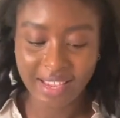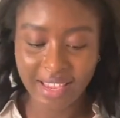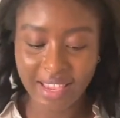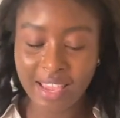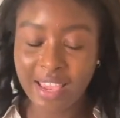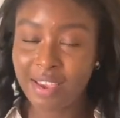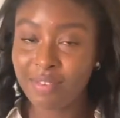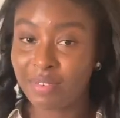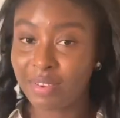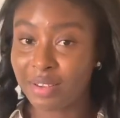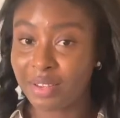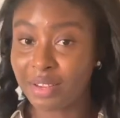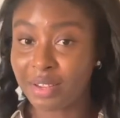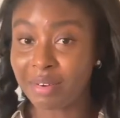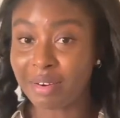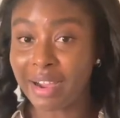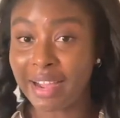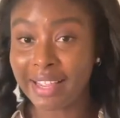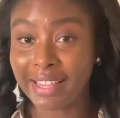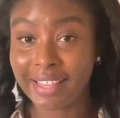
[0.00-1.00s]
even though
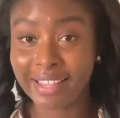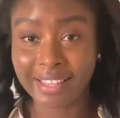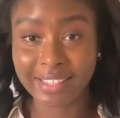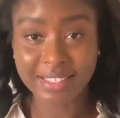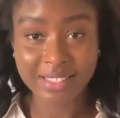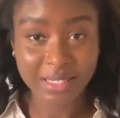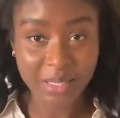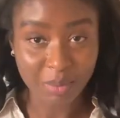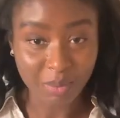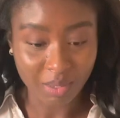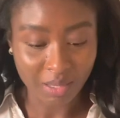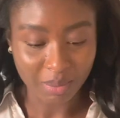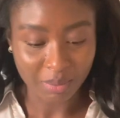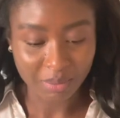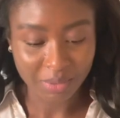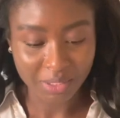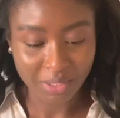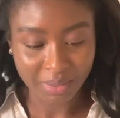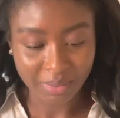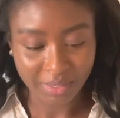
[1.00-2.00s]
I can't see what I'm
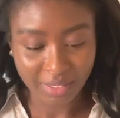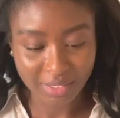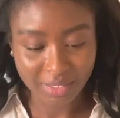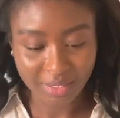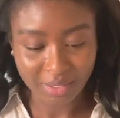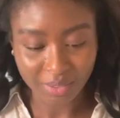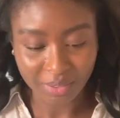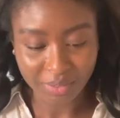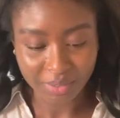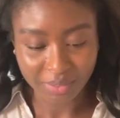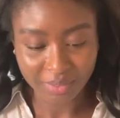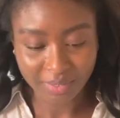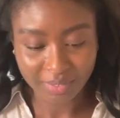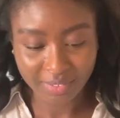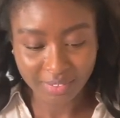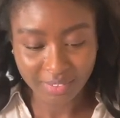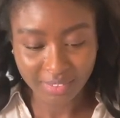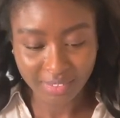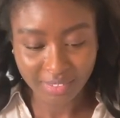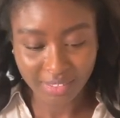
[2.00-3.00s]
doing. So
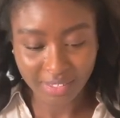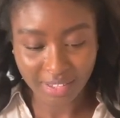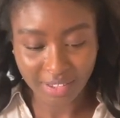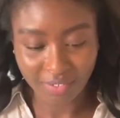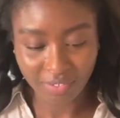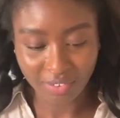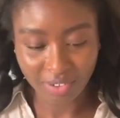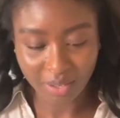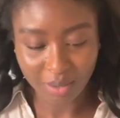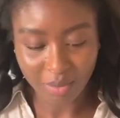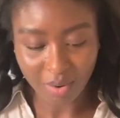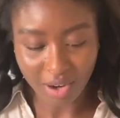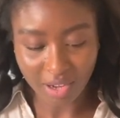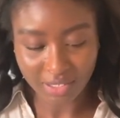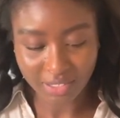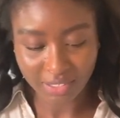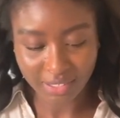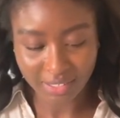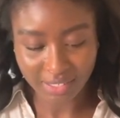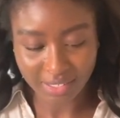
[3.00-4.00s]
if you're
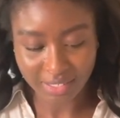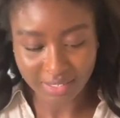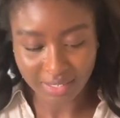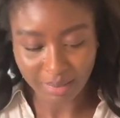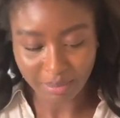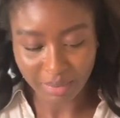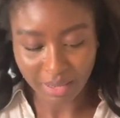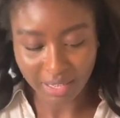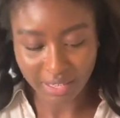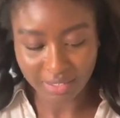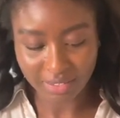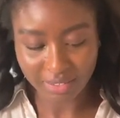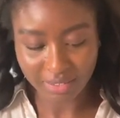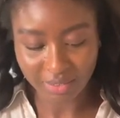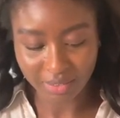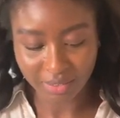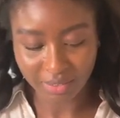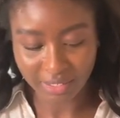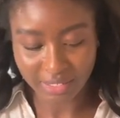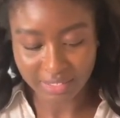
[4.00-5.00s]
watching this and my edges
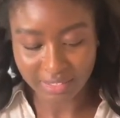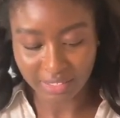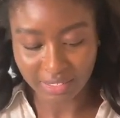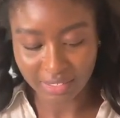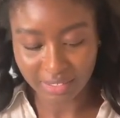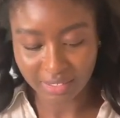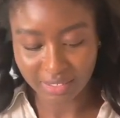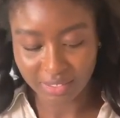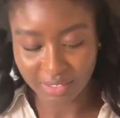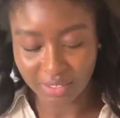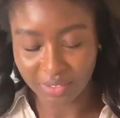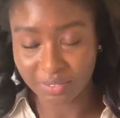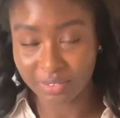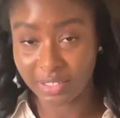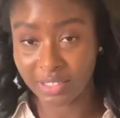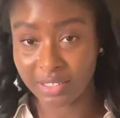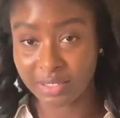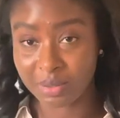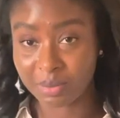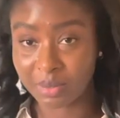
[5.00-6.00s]
look crazy, don't
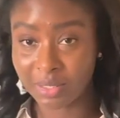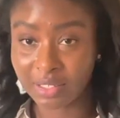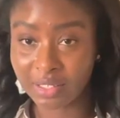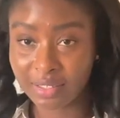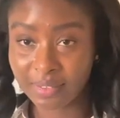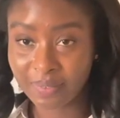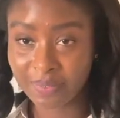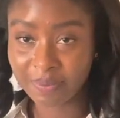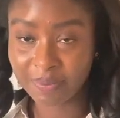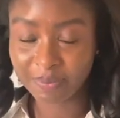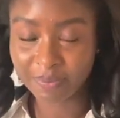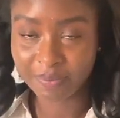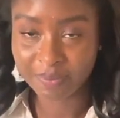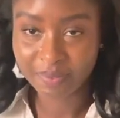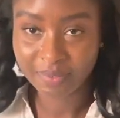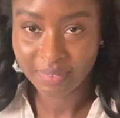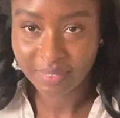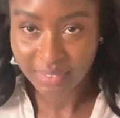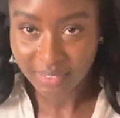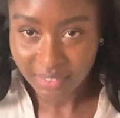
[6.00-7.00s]
judge me.
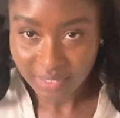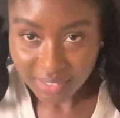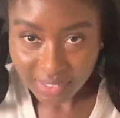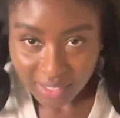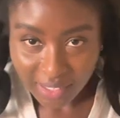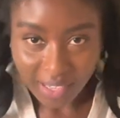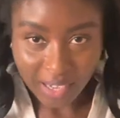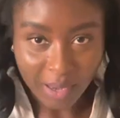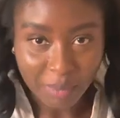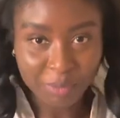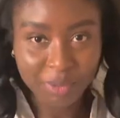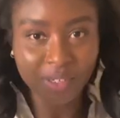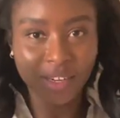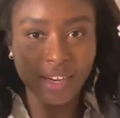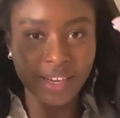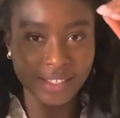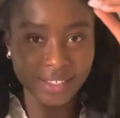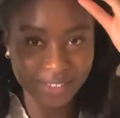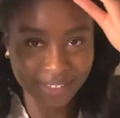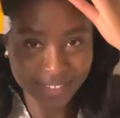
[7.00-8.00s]
I'm
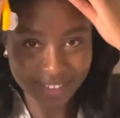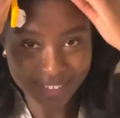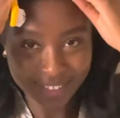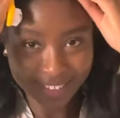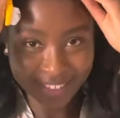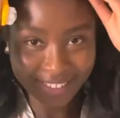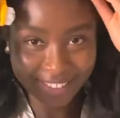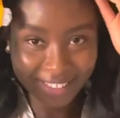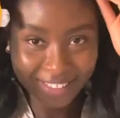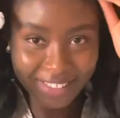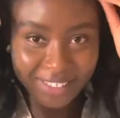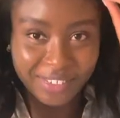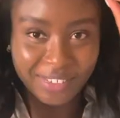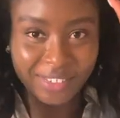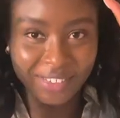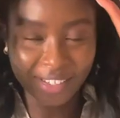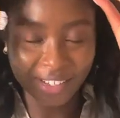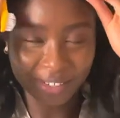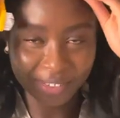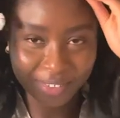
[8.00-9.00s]
trying to, you
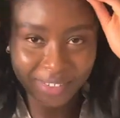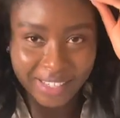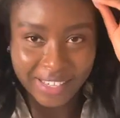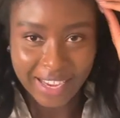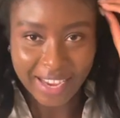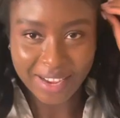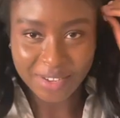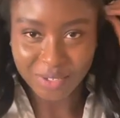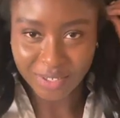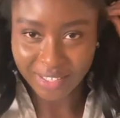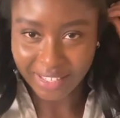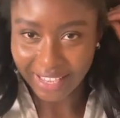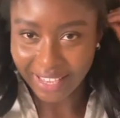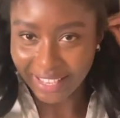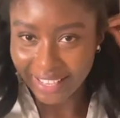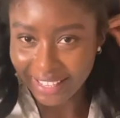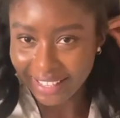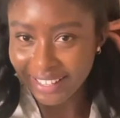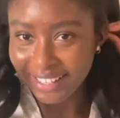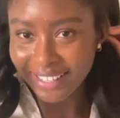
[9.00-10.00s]
know,
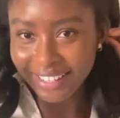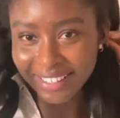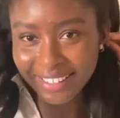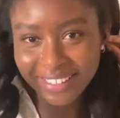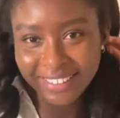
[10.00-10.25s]
educate